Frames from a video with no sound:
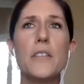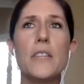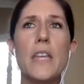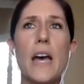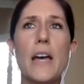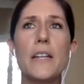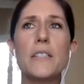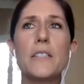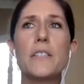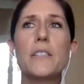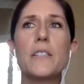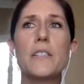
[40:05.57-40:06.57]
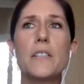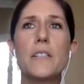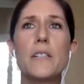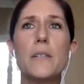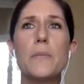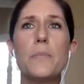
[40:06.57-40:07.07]
that
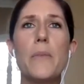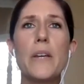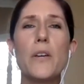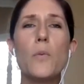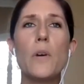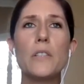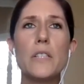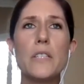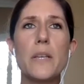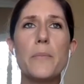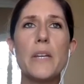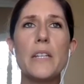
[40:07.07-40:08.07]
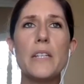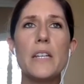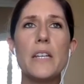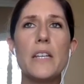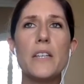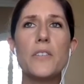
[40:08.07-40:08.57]
Mega Wellness Summit
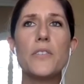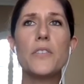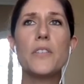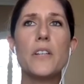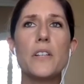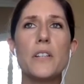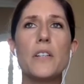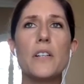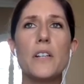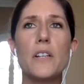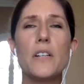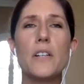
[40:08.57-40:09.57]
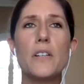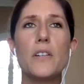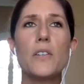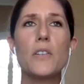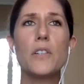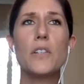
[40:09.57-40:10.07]
is
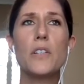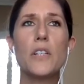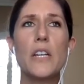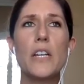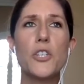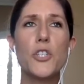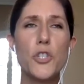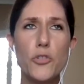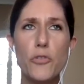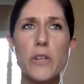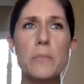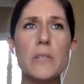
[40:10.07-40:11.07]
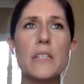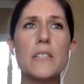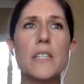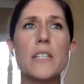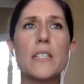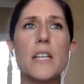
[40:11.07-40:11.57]
extremely
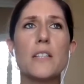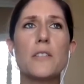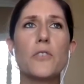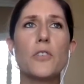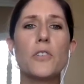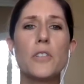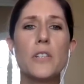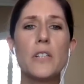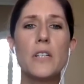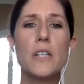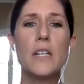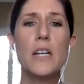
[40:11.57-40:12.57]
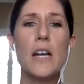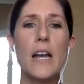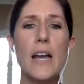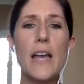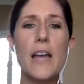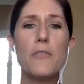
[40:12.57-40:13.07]
successful. Yeah.
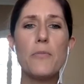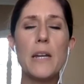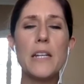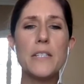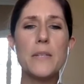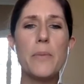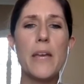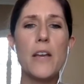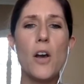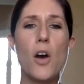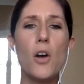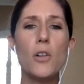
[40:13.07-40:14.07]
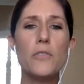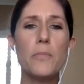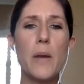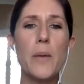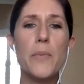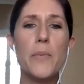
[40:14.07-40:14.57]
I have money to pay all of
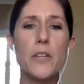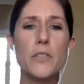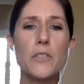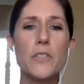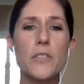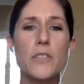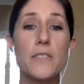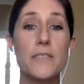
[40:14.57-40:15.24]
my bills.